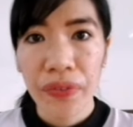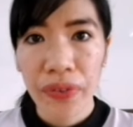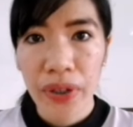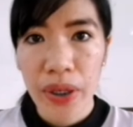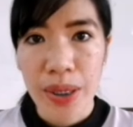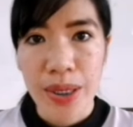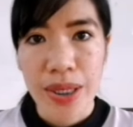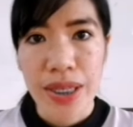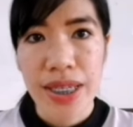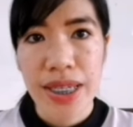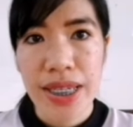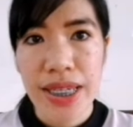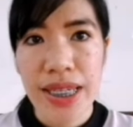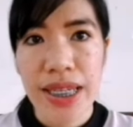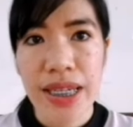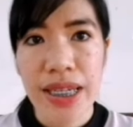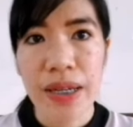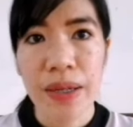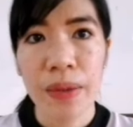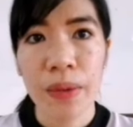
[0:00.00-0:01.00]

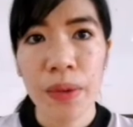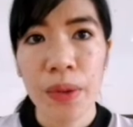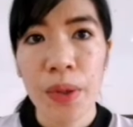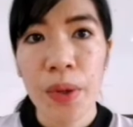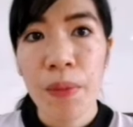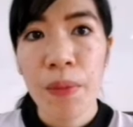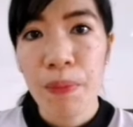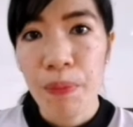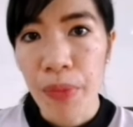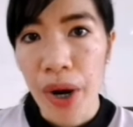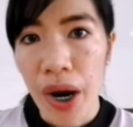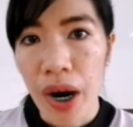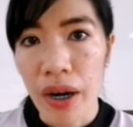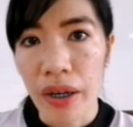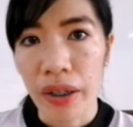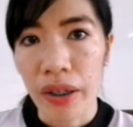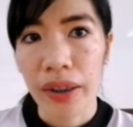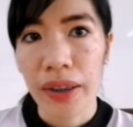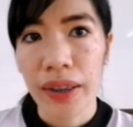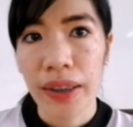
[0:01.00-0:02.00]
fruits,
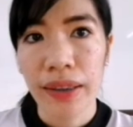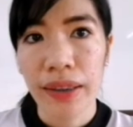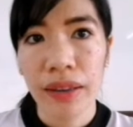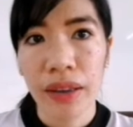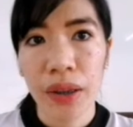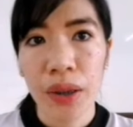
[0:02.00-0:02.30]
bark,